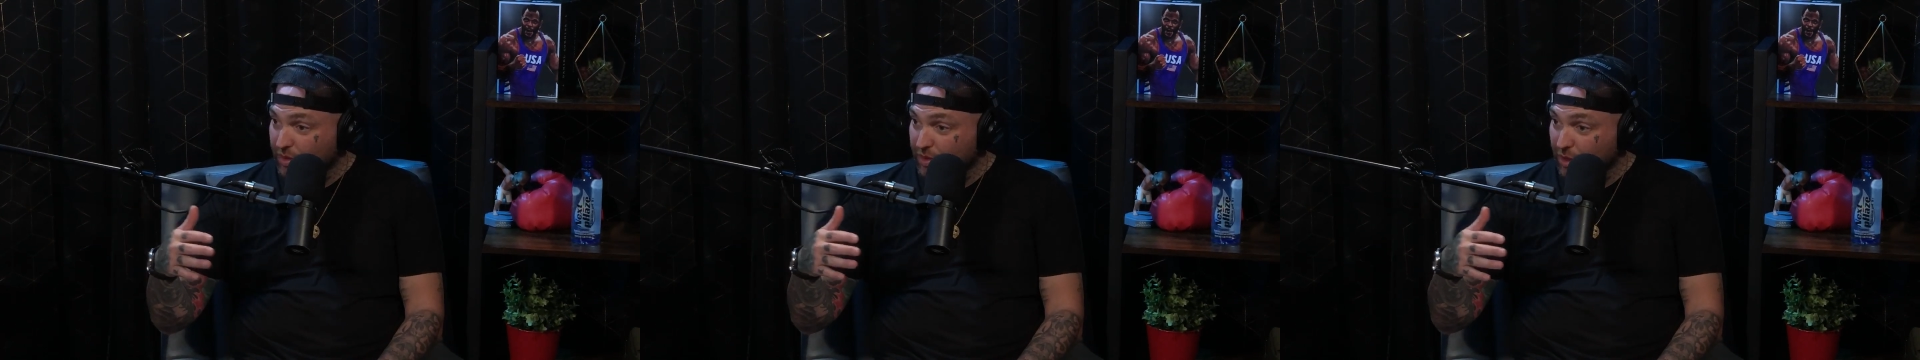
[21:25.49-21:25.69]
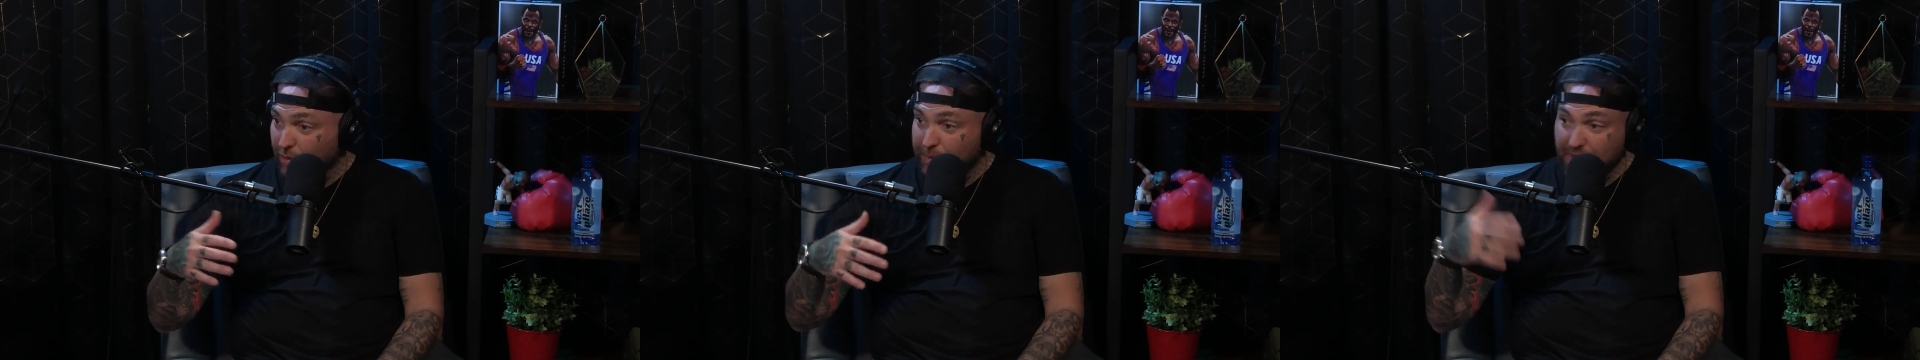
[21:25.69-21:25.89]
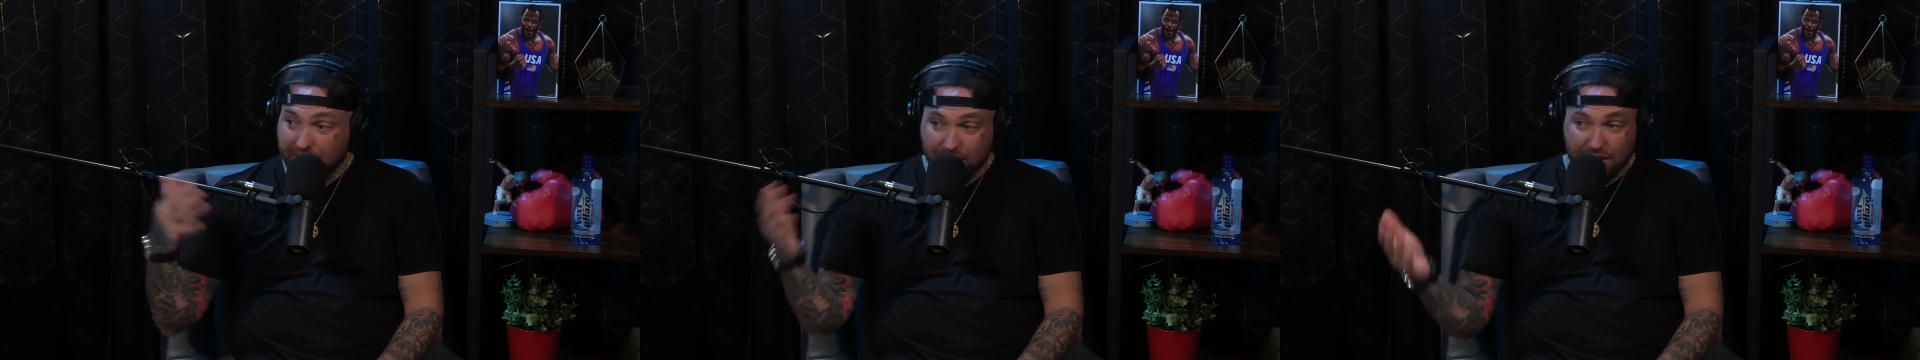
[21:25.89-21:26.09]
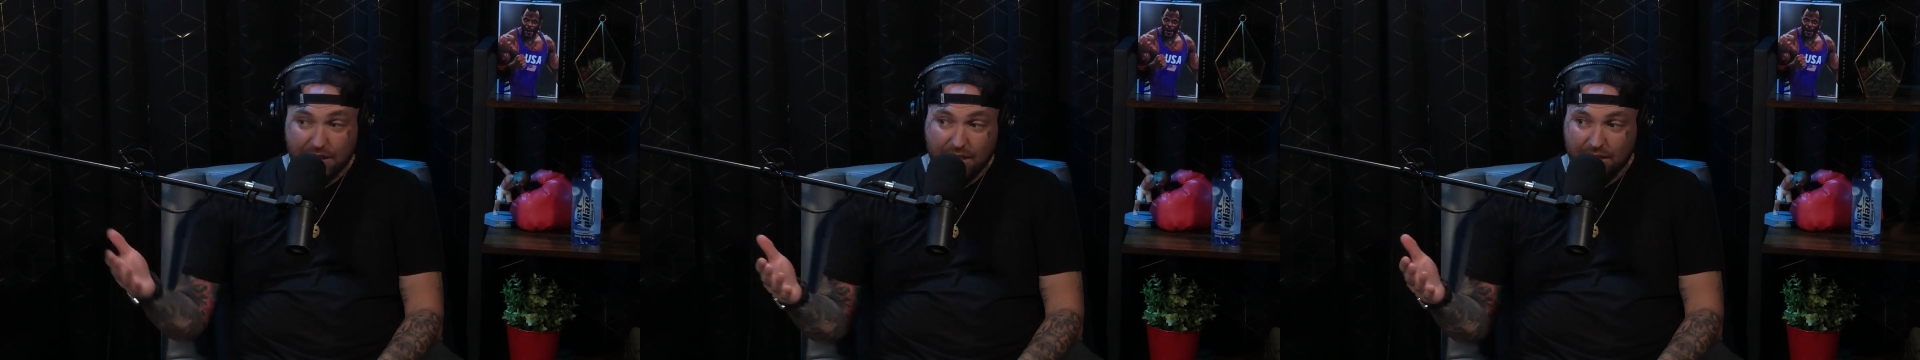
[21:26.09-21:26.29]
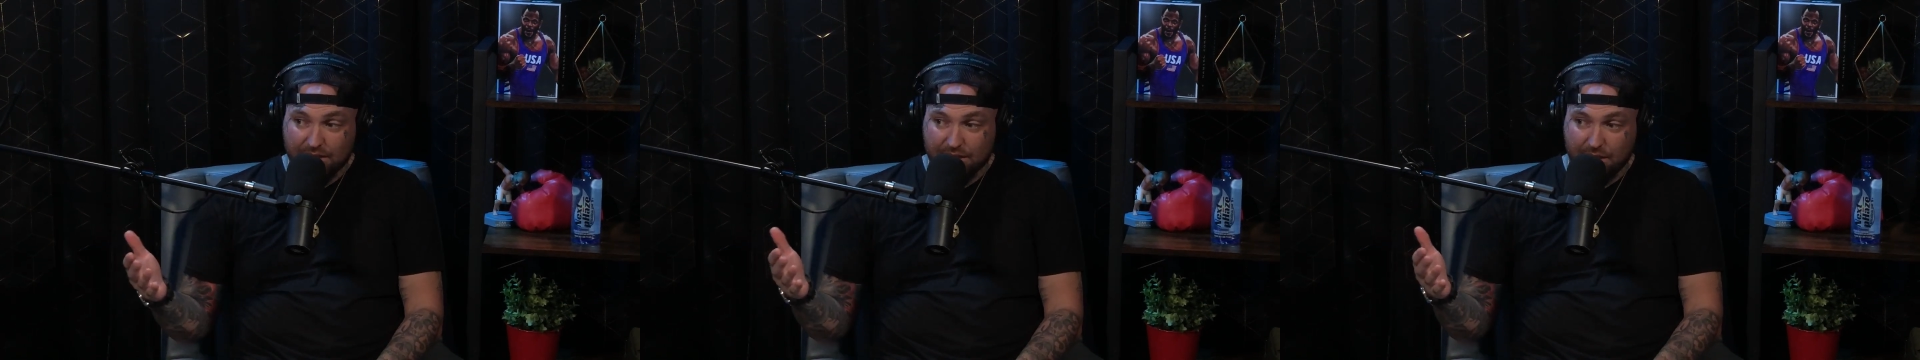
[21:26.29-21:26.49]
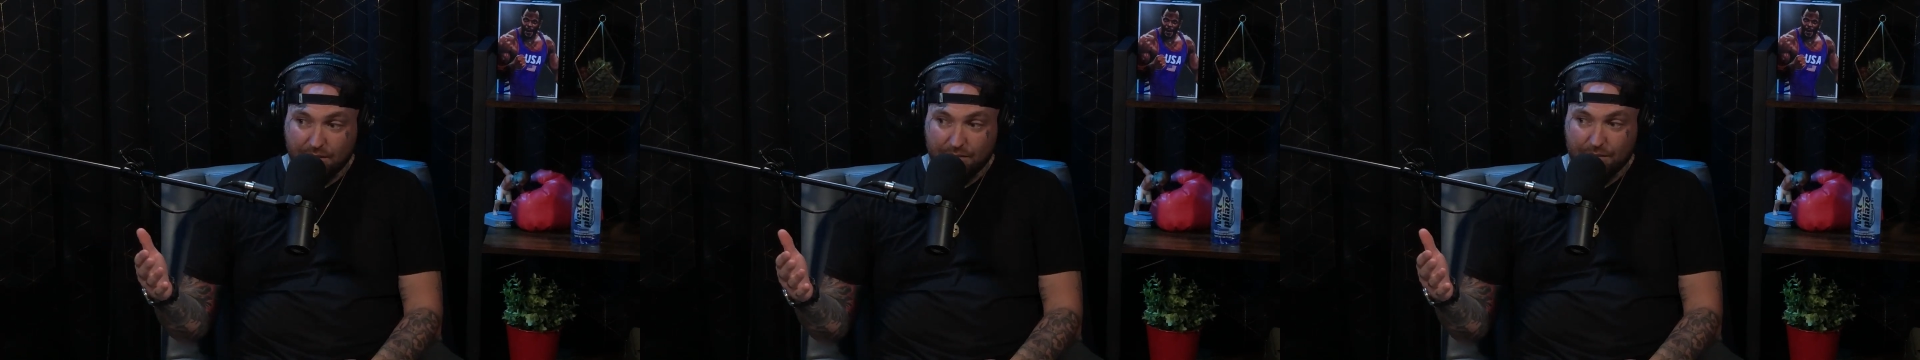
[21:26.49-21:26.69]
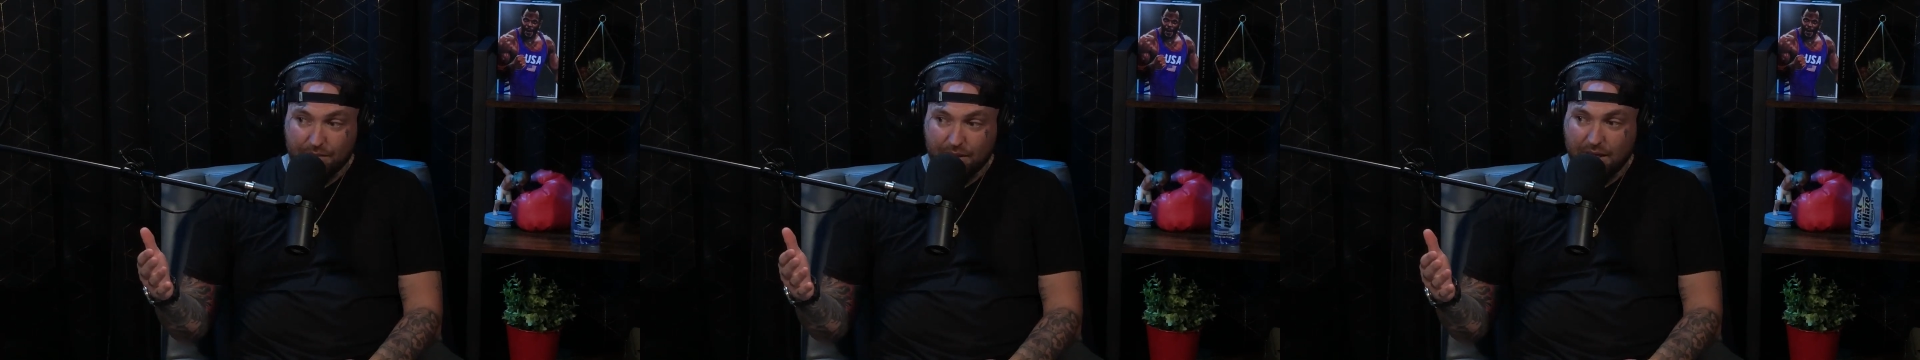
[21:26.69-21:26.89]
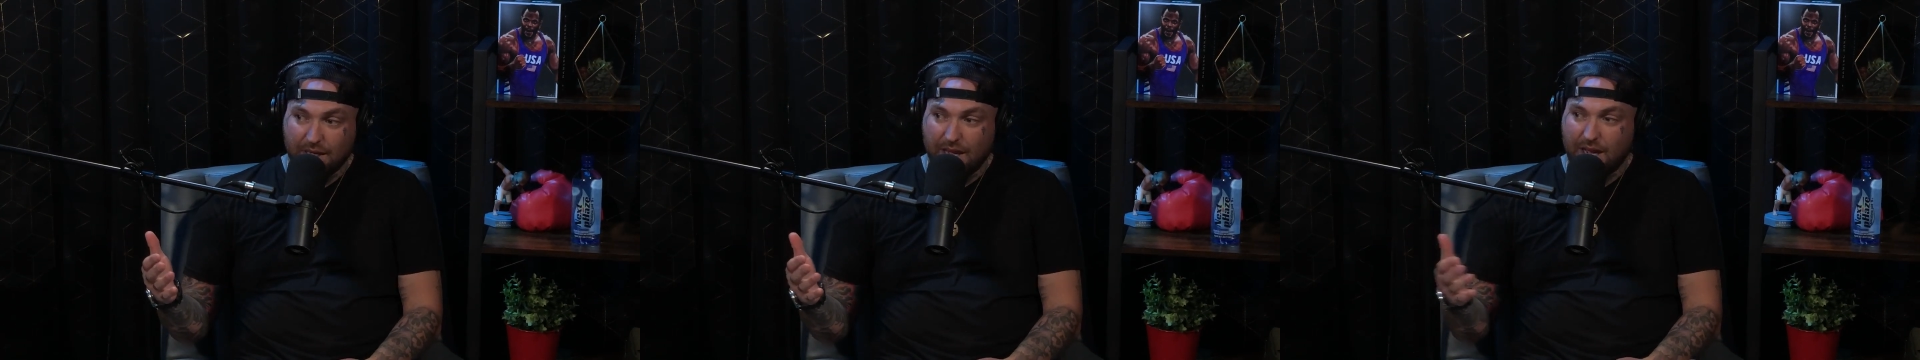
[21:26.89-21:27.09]
European thing. Is that
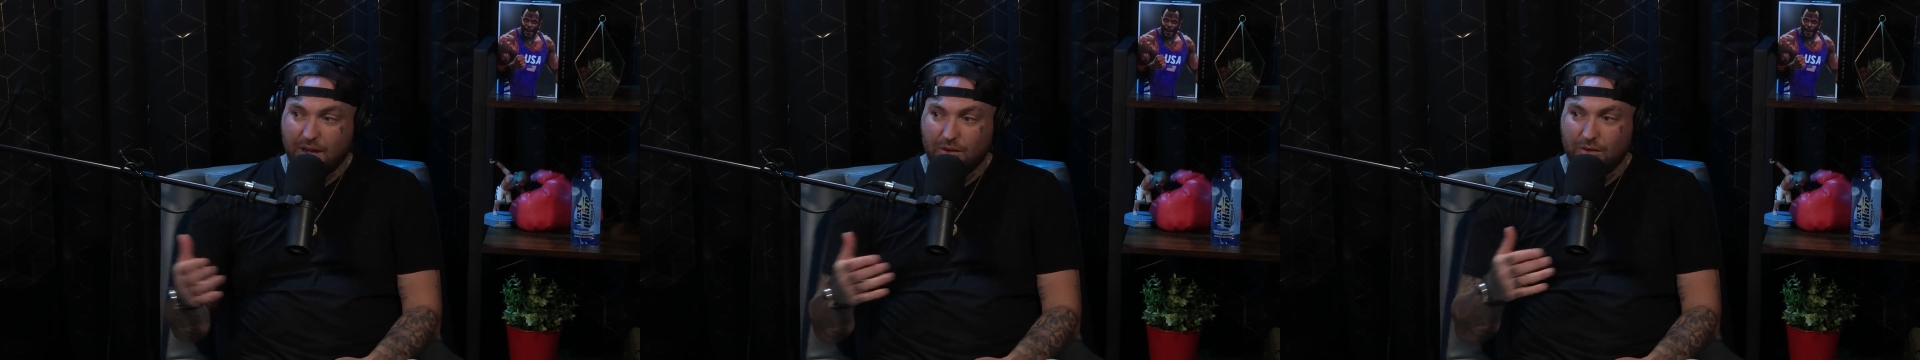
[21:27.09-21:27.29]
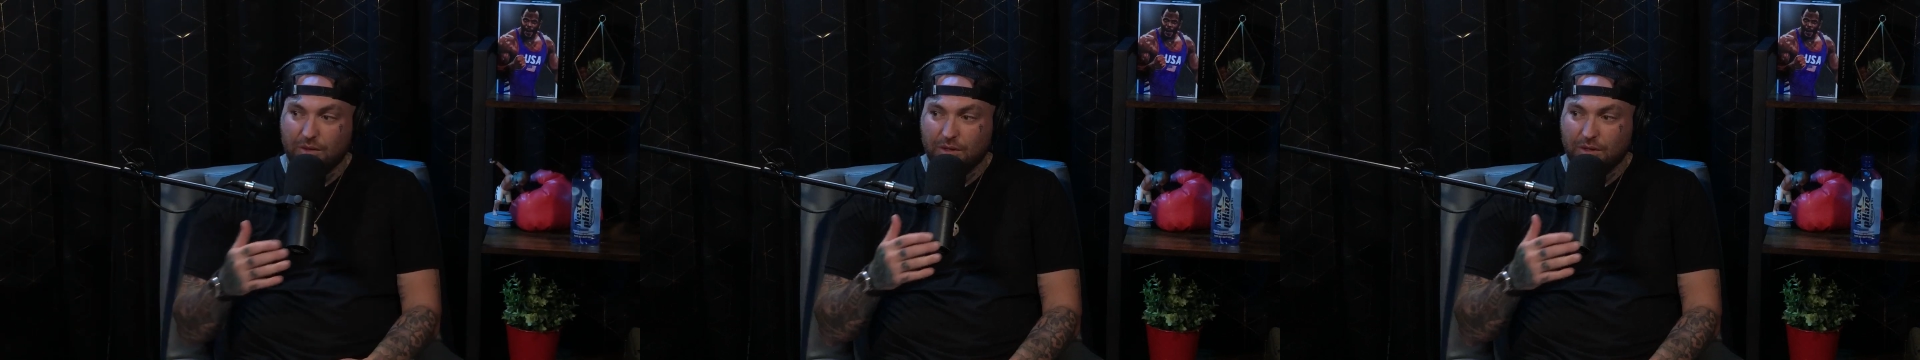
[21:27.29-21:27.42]
kind of how?